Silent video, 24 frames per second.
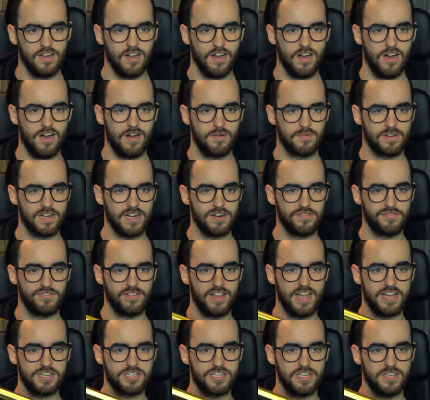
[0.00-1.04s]
Kind of
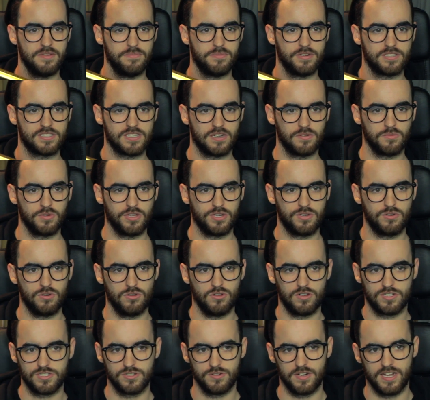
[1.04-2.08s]
flashy, but it's got a really cool
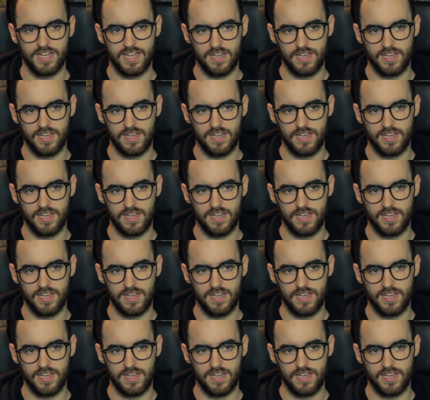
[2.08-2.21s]
look to it.